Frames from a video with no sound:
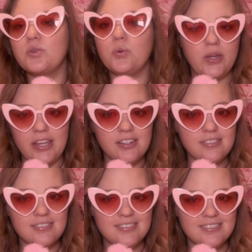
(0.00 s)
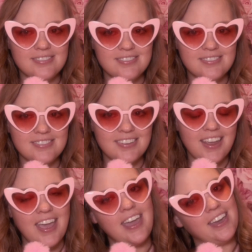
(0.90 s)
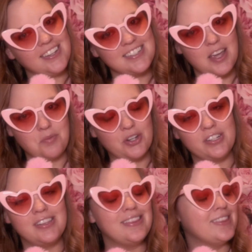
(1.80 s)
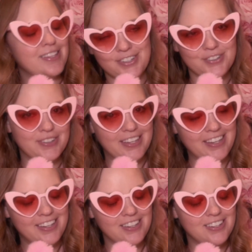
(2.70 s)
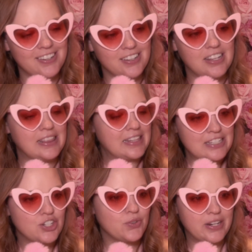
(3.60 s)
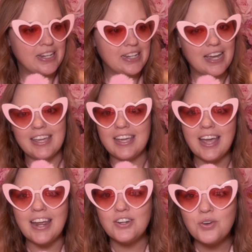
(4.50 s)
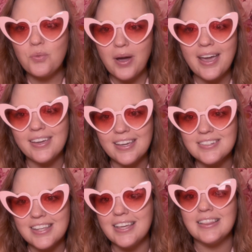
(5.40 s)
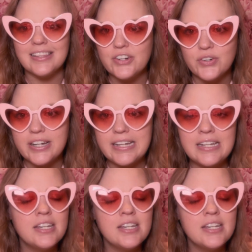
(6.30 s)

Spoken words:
queen, and I'm your glittery. I don't know why I can't say glittery.